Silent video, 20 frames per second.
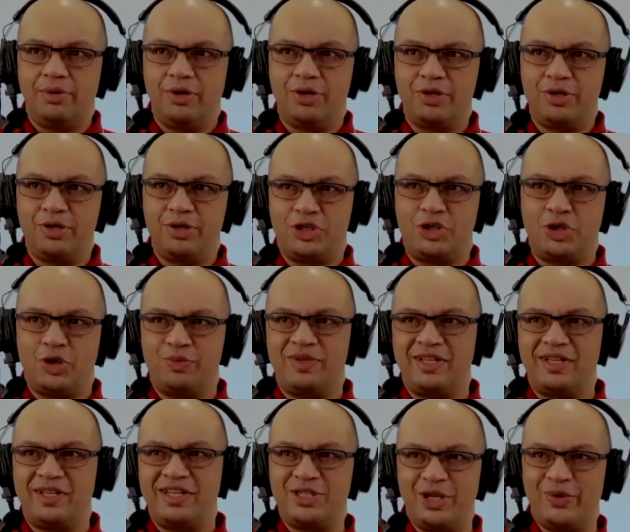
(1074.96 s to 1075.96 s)
because that job
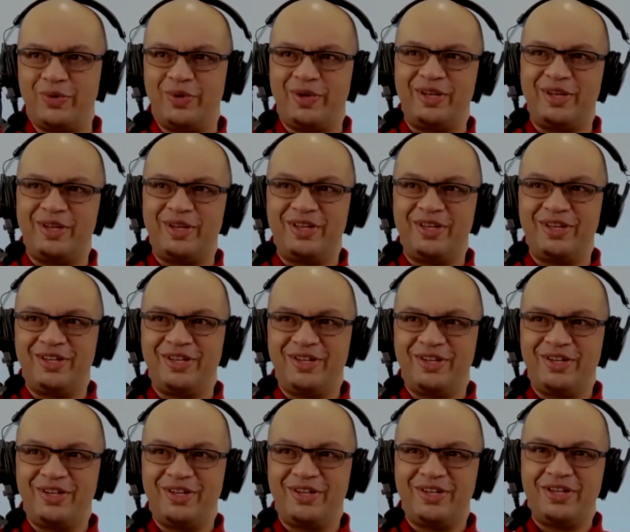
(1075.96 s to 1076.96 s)
needs doing.
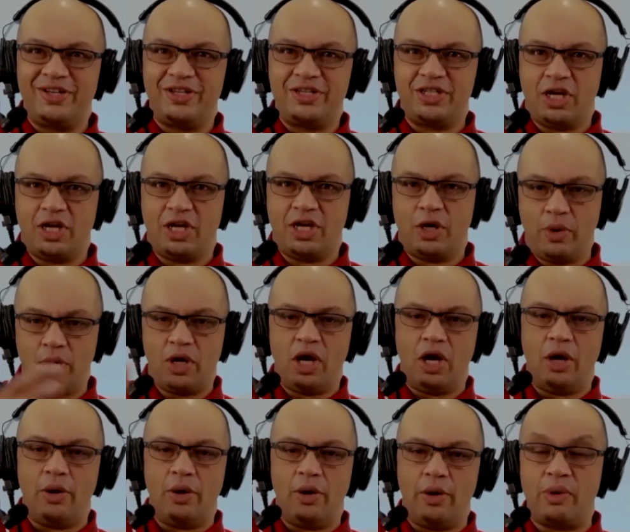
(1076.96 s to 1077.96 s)
So we'll
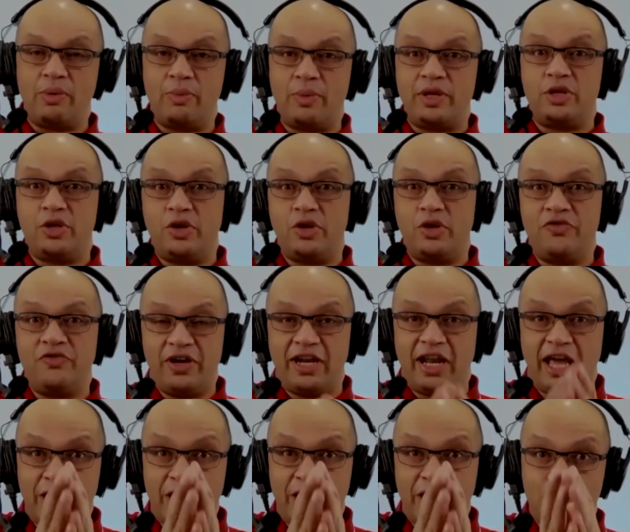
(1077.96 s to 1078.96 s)
go and when we do find
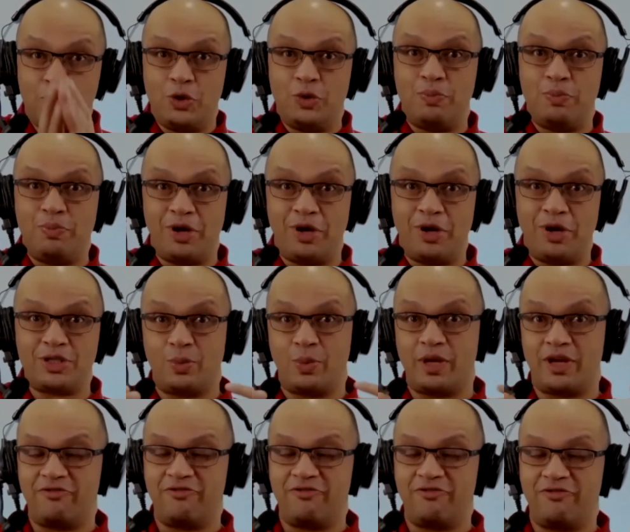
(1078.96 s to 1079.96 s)
a good person we
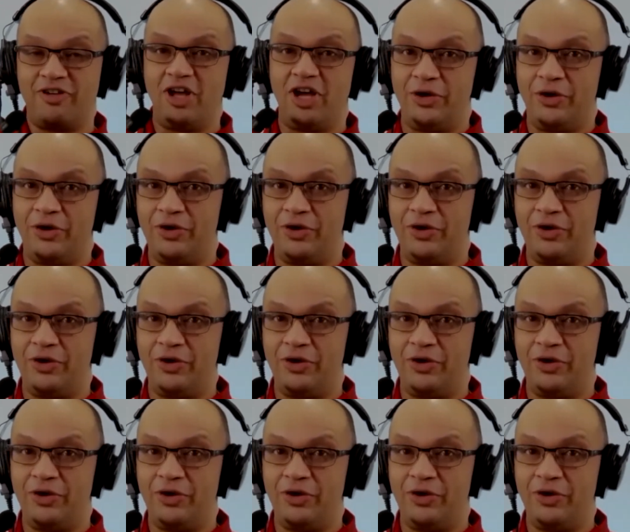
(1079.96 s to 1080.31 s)
can rely